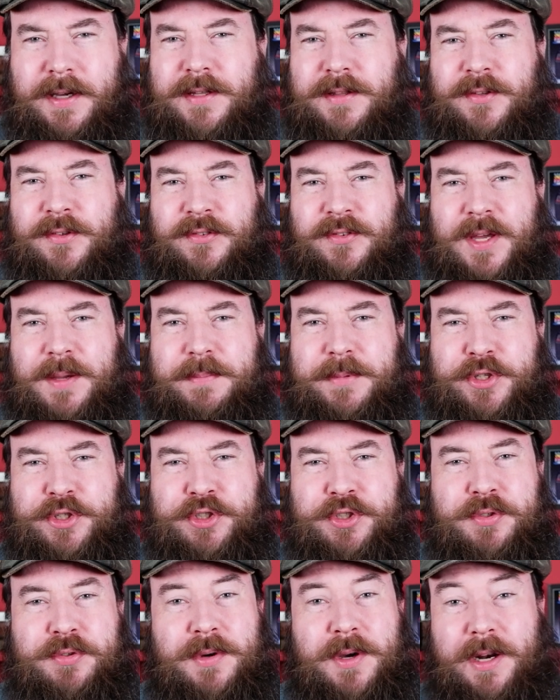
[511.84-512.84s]
In the same
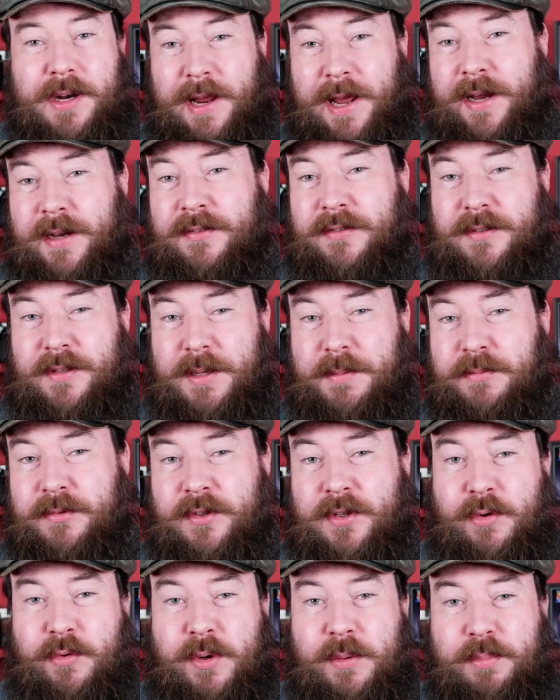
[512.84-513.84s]
issue, an
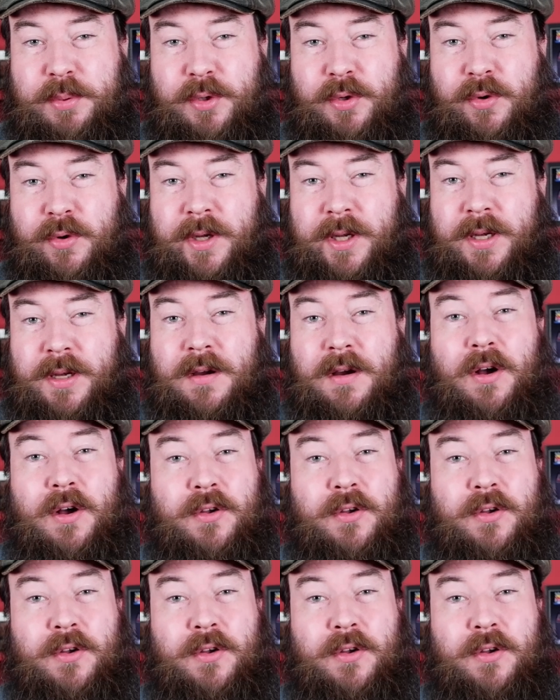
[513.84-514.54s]
ex-Nimslo employee